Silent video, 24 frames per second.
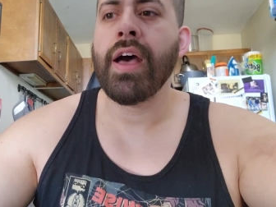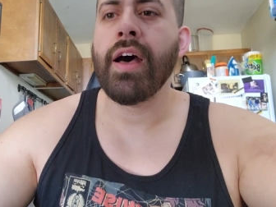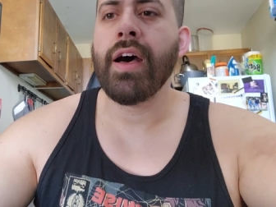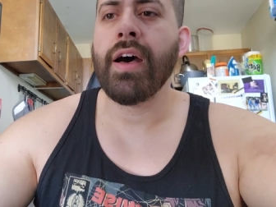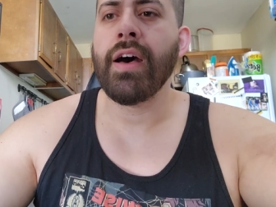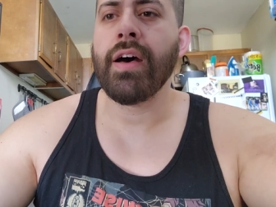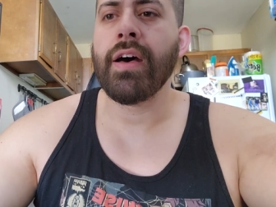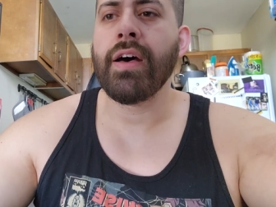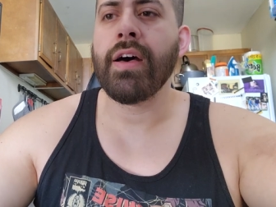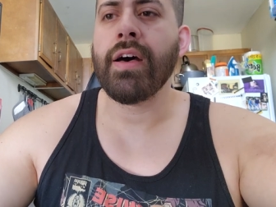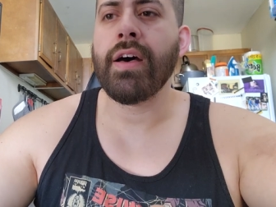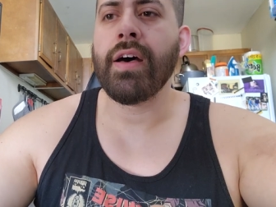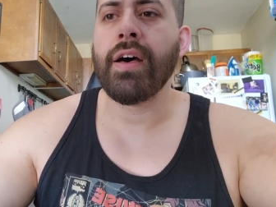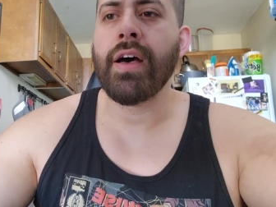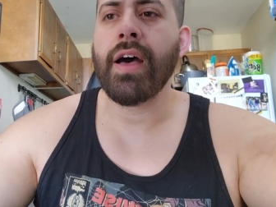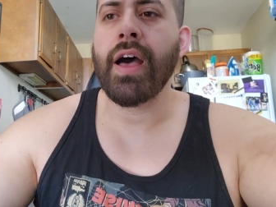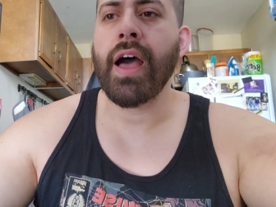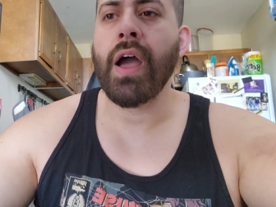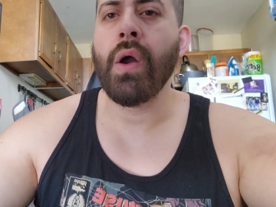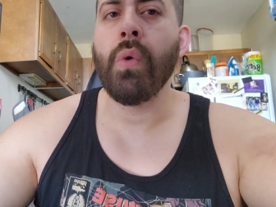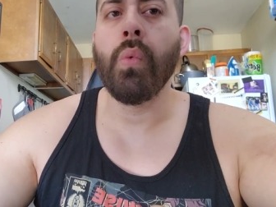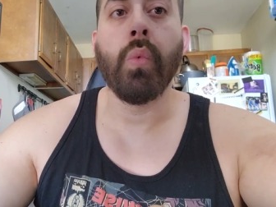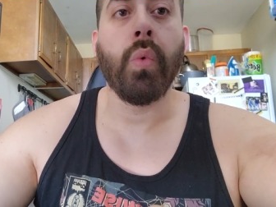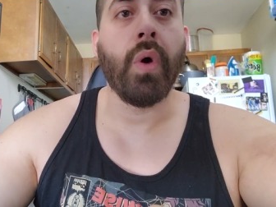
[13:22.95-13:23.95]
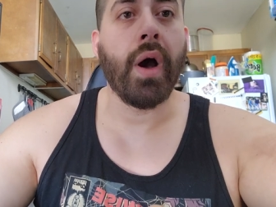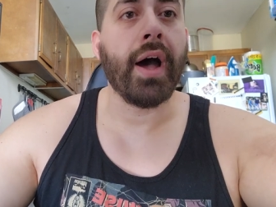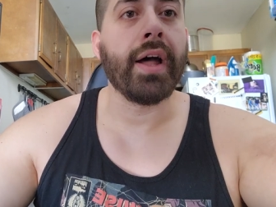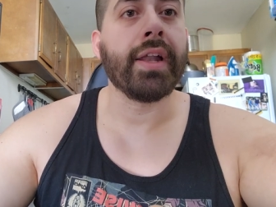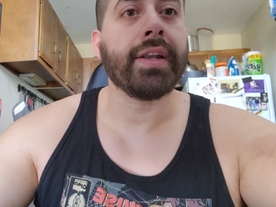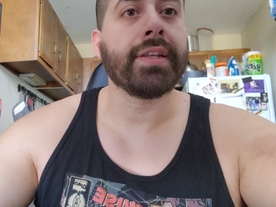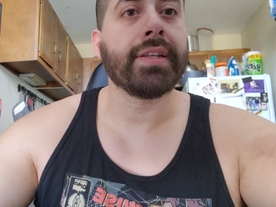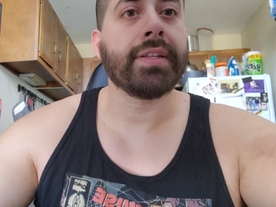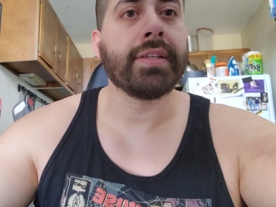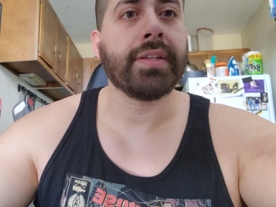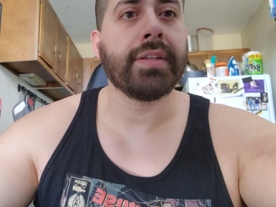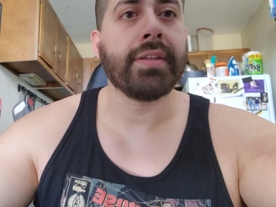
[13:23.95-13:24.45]
Uh, I
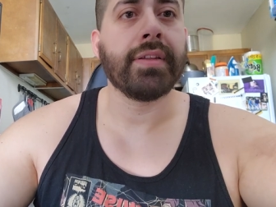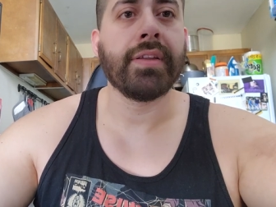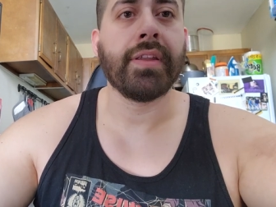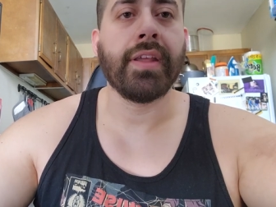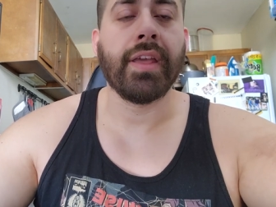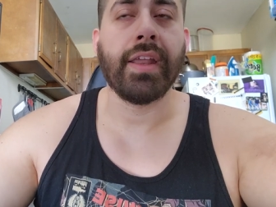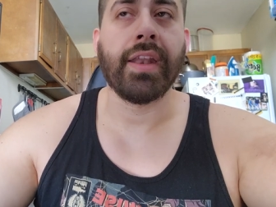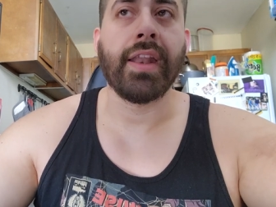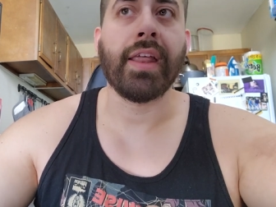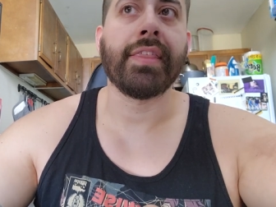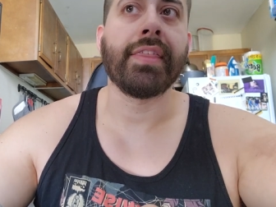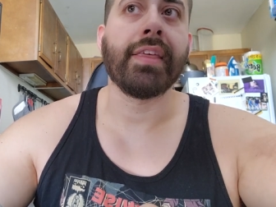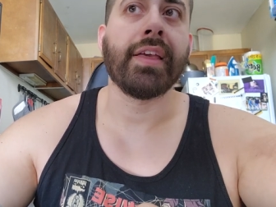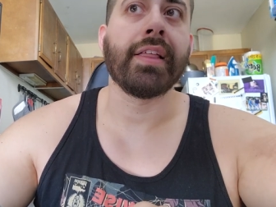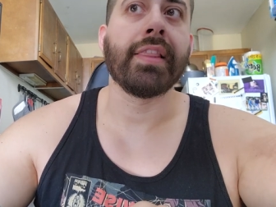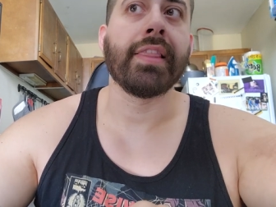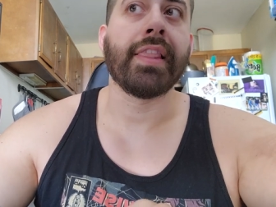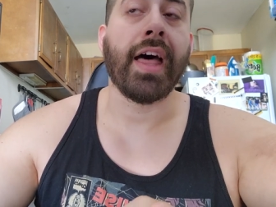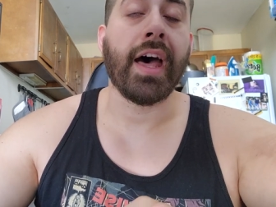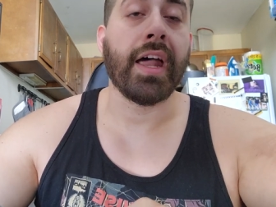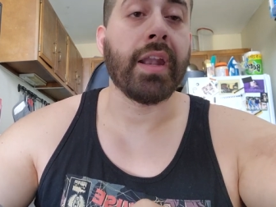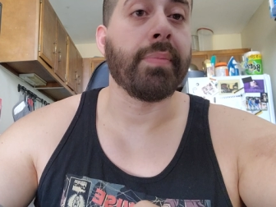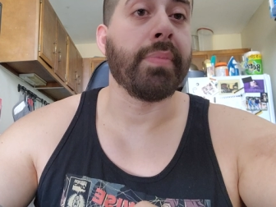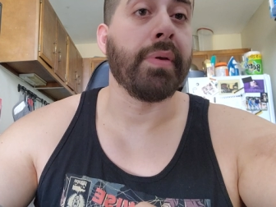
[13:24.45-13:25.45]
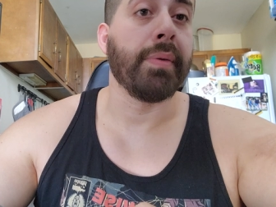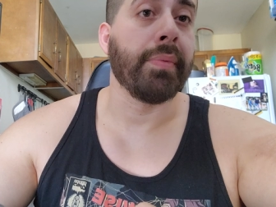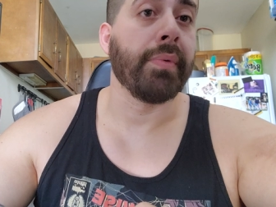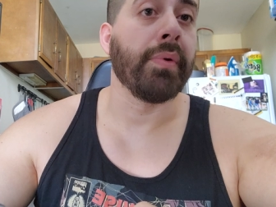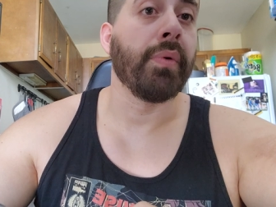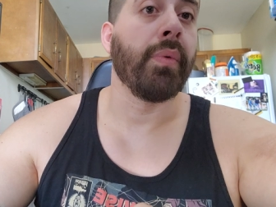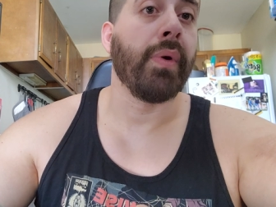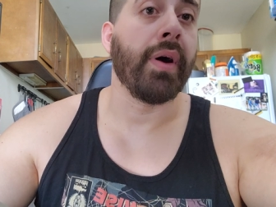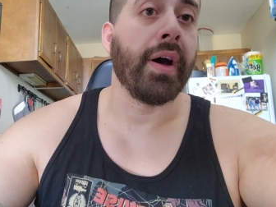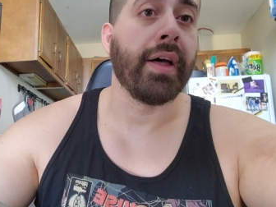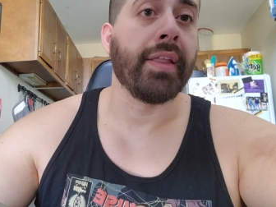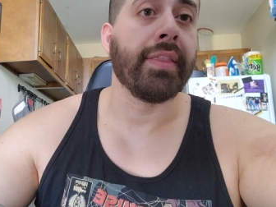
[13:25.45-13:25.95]
want, and I think a lot of
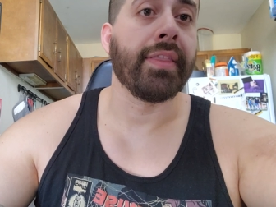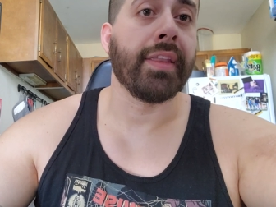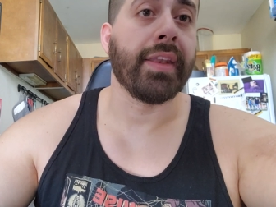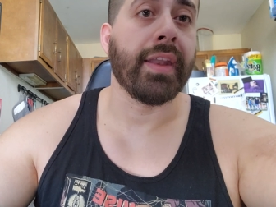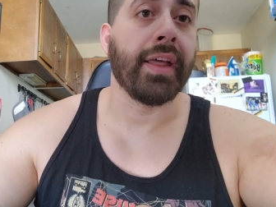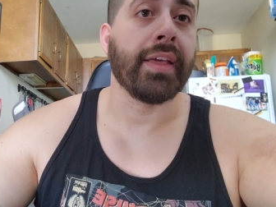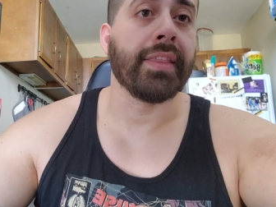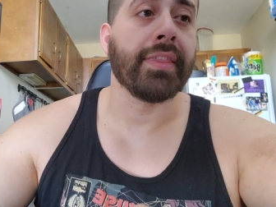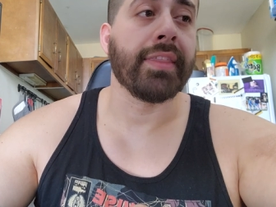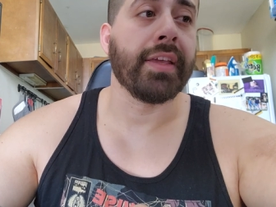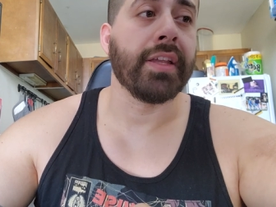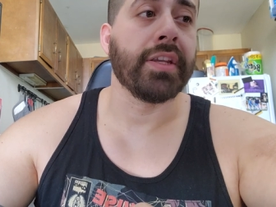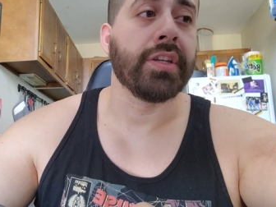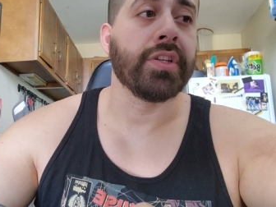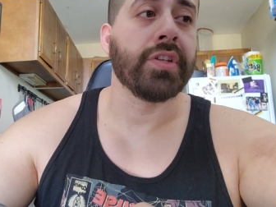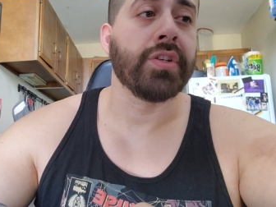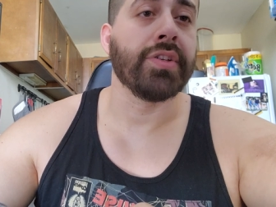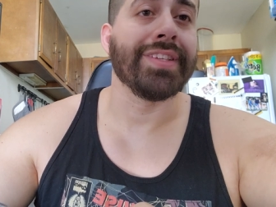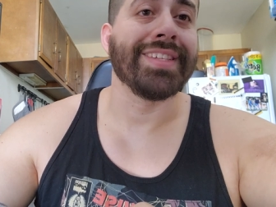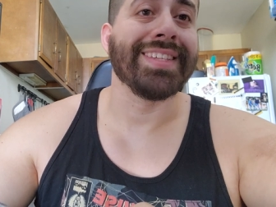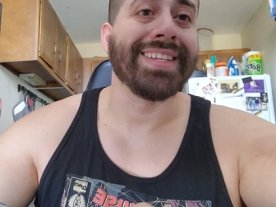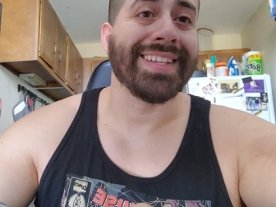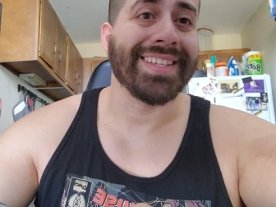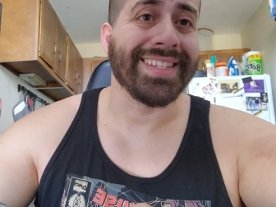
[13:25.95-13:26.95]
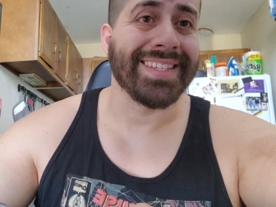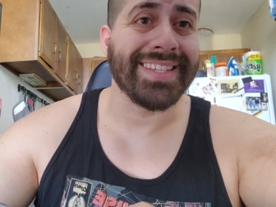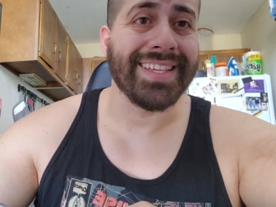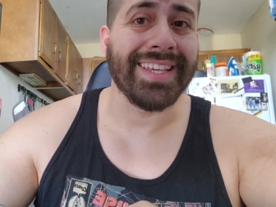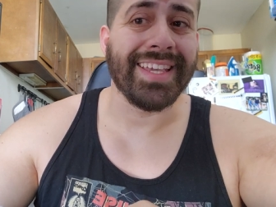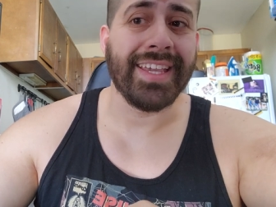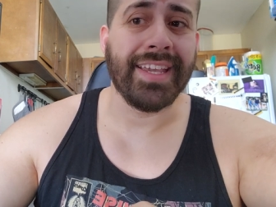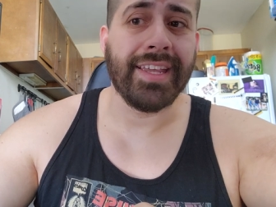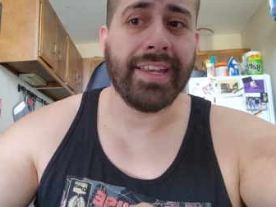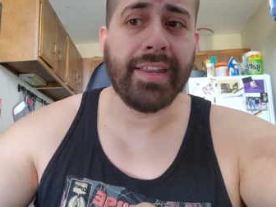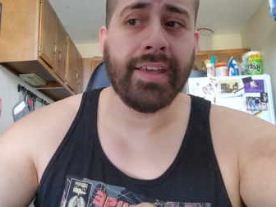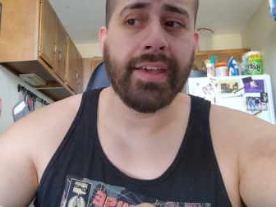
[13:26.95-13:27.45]
people want the ninth age to
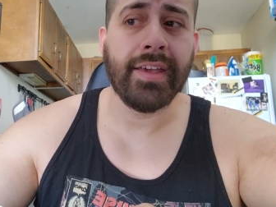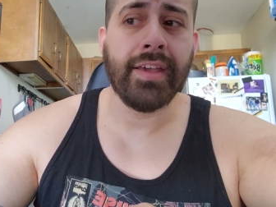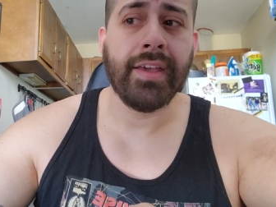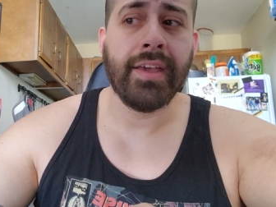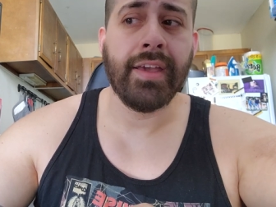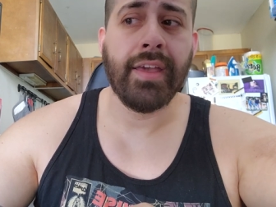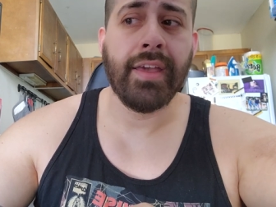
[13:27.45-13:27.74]
succeed.